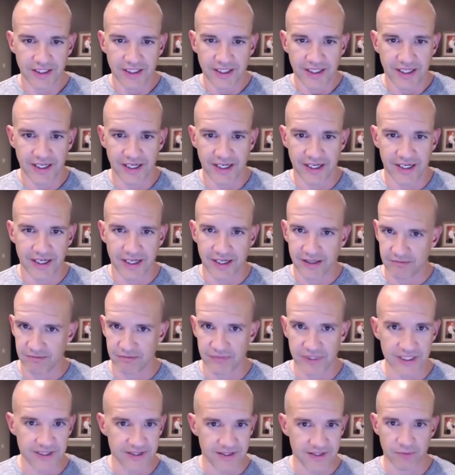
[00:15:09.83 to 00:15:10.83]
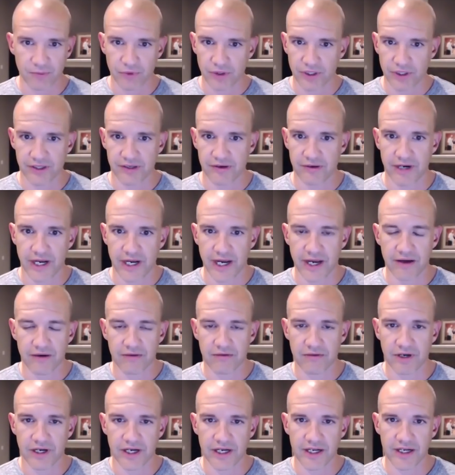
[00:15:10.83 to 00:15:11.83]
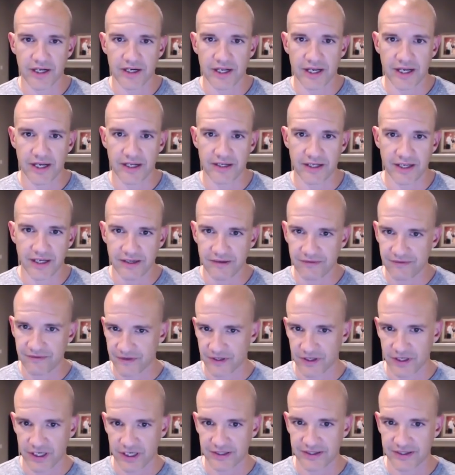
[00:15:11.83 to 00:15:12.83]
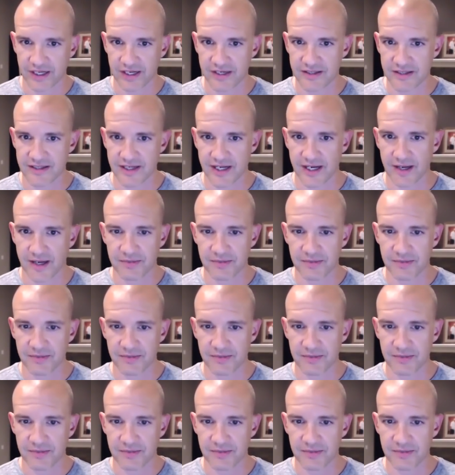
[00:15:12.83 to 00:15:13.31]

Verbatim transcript: and meet them where they're at, right? And, and figure out that depth.